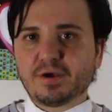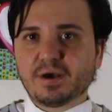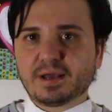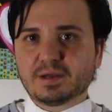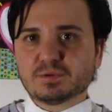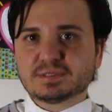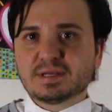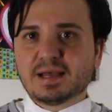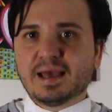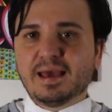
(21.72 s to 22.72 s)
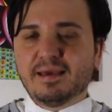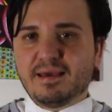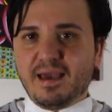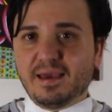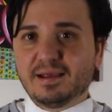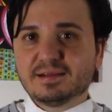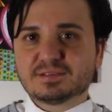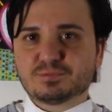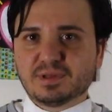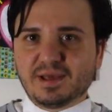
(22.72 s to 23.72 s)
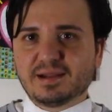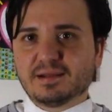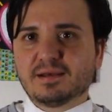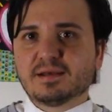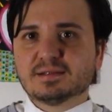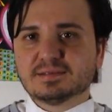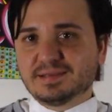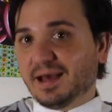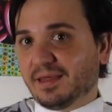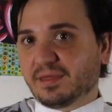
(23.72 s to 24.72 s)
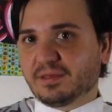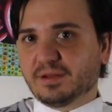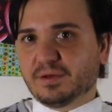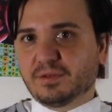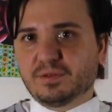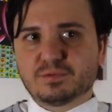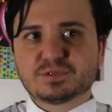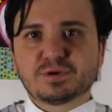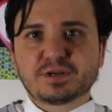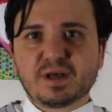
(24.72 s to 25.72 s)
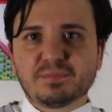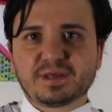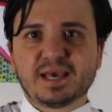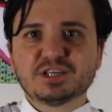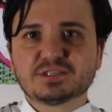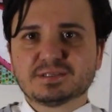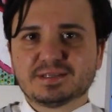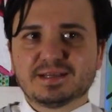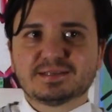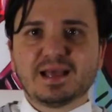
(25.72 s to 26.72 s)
young, and it was an AIDS-related death, you know, there were certain complications in his